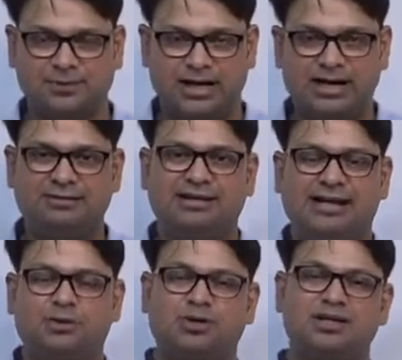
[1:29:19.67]
and we
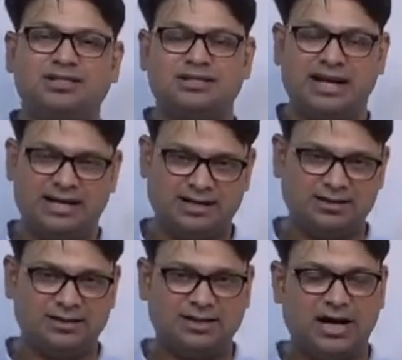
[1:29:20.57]
try to understand
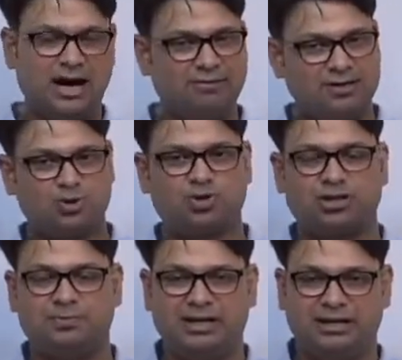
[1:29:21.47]
our
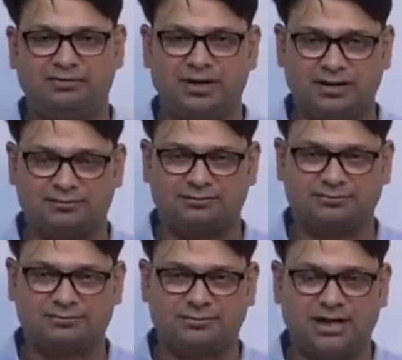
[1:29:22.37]
social behavior,
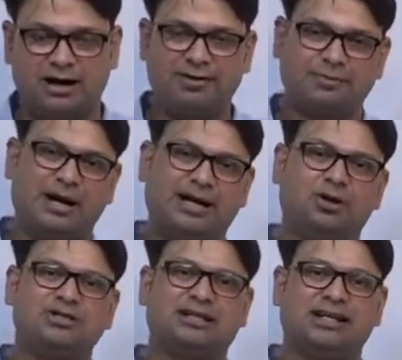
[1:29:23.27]
our
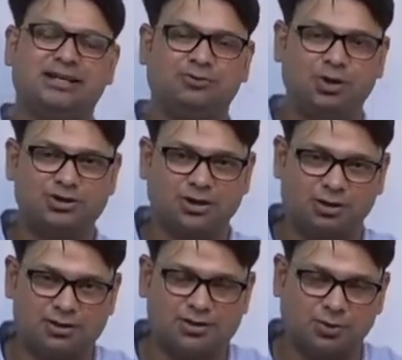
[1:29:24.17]
biological evolution
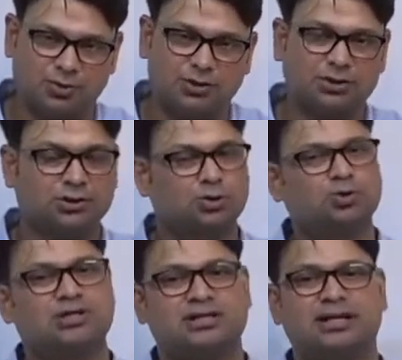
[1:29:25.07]
also through
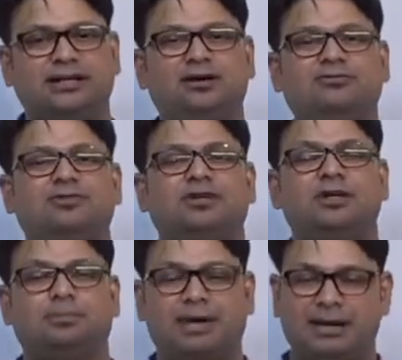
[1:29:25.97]
the study of
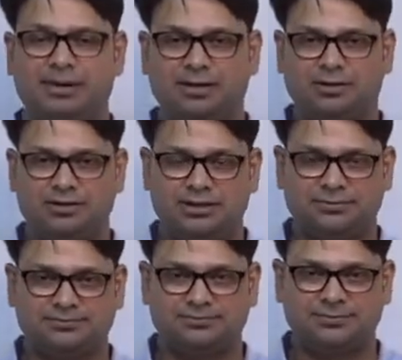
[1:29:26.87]
primatology,
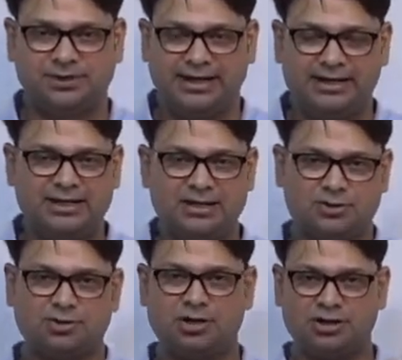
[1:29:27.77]
right?
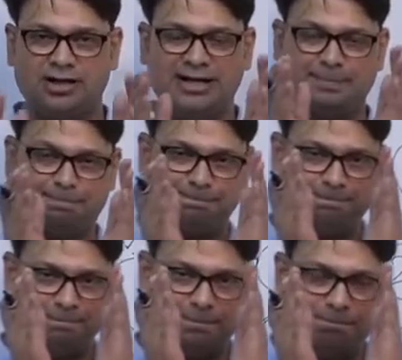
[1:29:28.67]
So not only
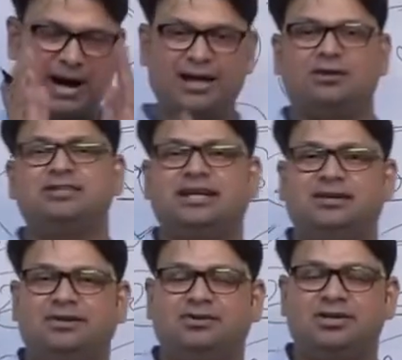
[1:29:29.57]
biological
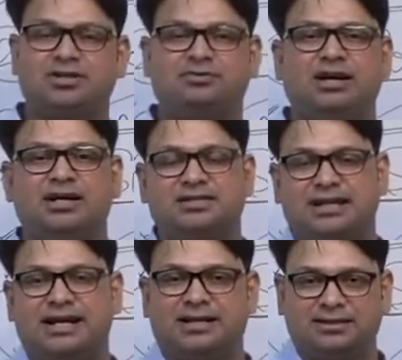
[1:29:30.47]
evolution we
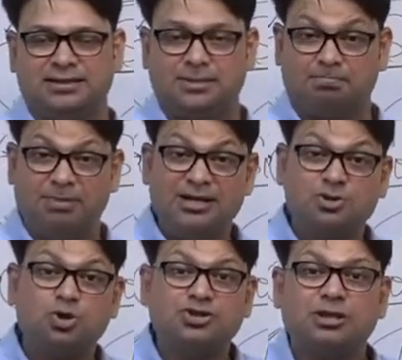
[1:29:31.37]
understand, but
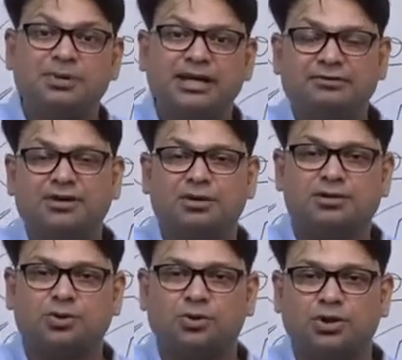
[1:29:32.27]
social behavior
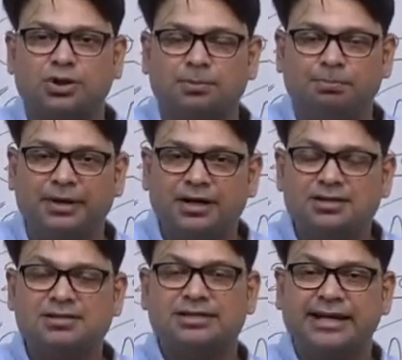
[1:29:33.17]
also,
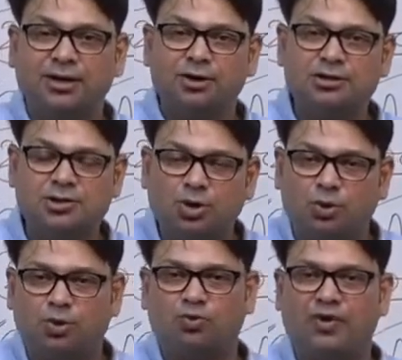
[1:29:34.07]
because they
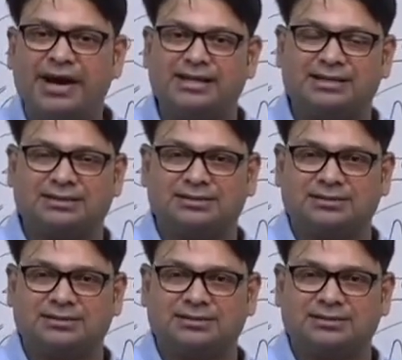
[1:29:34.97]
also fight,